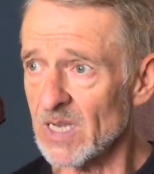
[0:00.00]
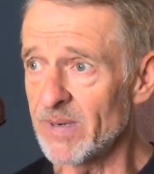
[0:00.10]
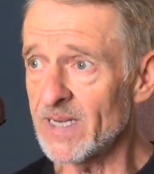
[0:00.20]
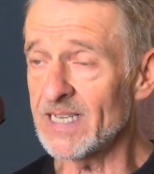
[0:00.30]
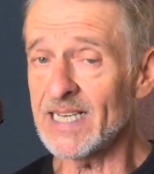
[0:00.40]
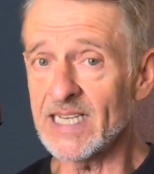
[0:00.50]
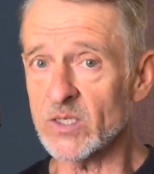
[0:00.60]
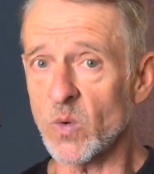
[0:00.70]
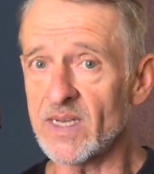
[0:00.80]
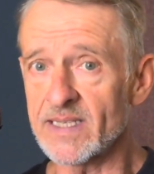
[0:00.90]
But
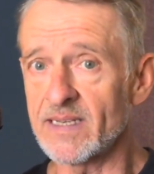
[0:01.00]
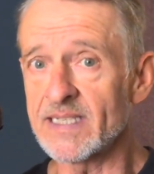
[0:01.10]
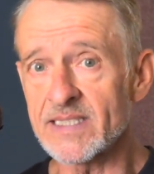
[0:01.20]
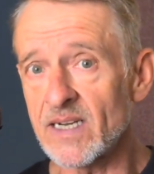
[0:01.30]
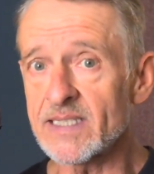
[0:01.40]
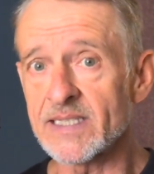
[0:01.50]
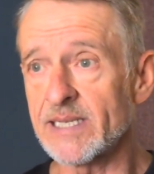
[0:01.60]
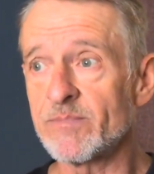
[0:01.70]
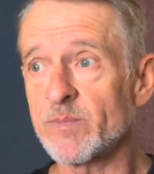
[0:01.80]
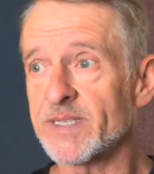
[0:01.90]
it's nice and
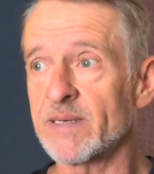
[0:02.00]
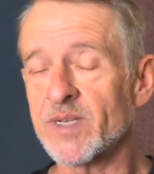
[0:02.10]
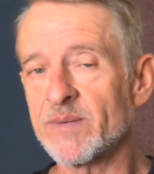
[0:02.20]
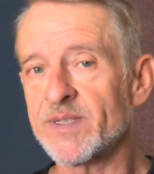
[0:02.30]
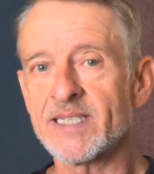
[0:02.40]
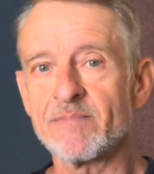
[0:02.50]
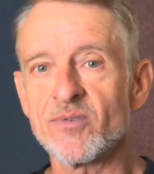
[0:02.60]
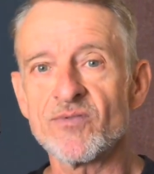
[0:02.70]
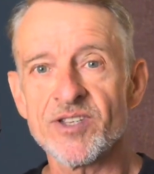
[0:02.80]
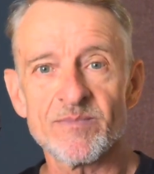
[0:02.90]
simple. But sometimes the
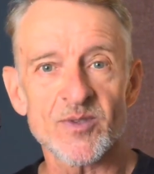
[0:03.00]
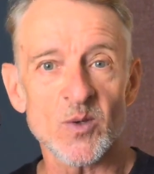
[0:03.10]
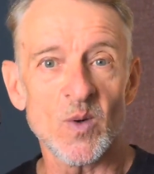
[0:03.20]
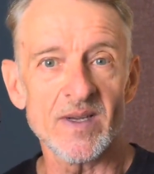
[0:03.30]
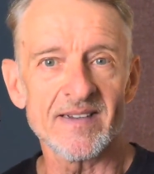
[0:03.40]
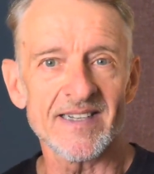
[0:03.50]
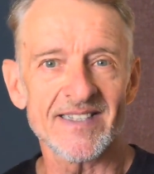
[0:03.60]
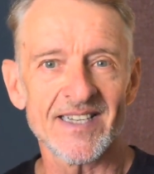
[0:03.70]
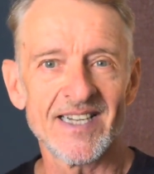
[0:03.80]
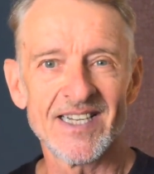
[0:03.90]
simple rhythms are quite
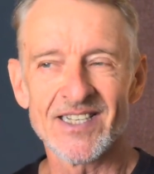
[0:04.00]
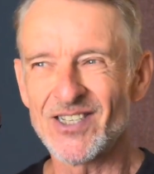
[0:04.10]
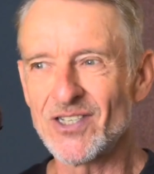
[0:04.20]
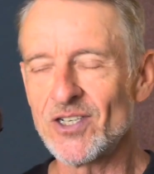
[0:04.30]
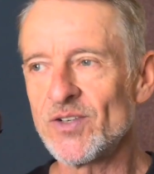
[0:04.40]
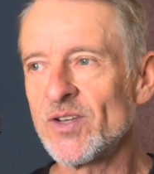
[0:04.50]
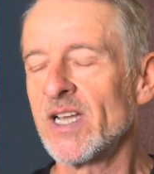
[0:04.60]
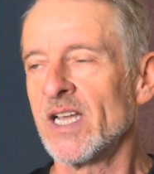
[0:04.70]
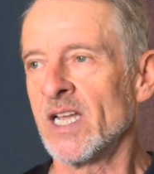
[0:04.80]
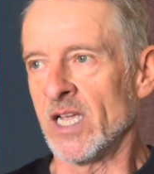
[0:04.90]
nice to do
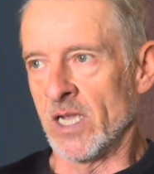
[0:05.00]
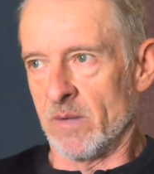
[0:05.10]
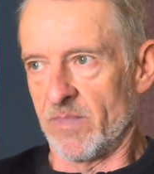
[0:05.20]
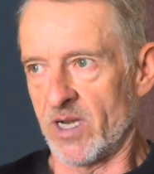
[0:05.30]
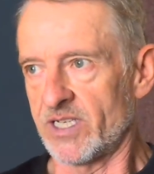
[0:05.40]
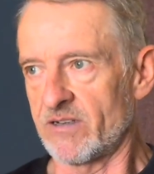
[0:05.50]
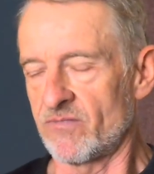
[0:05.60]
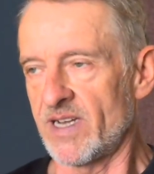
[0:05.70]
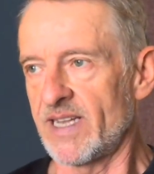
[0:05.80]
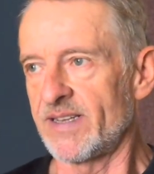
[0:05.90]
because it
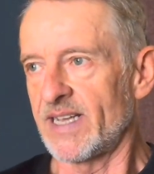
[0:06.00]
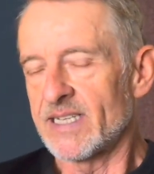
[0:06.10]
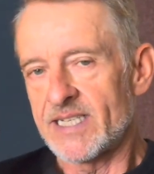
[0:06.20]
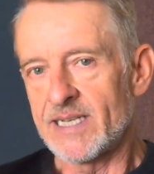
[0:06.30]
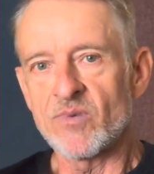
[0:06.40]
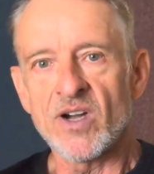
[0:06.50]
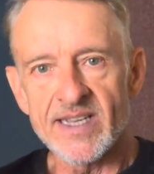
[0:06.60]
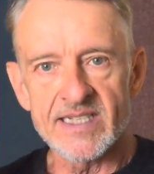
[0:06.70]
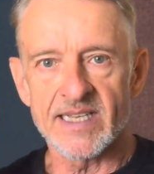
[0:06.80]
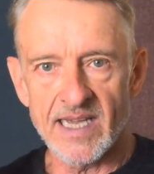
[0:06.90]
really can get deep right
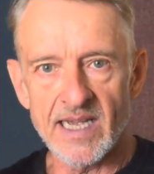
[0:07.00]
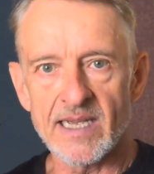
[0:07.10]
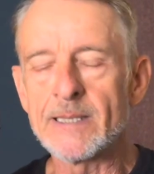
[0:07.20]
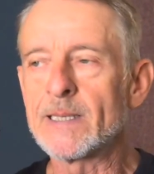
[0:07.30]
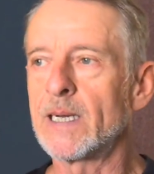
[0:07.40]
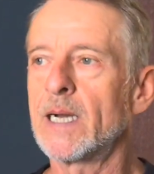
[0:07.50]
into that.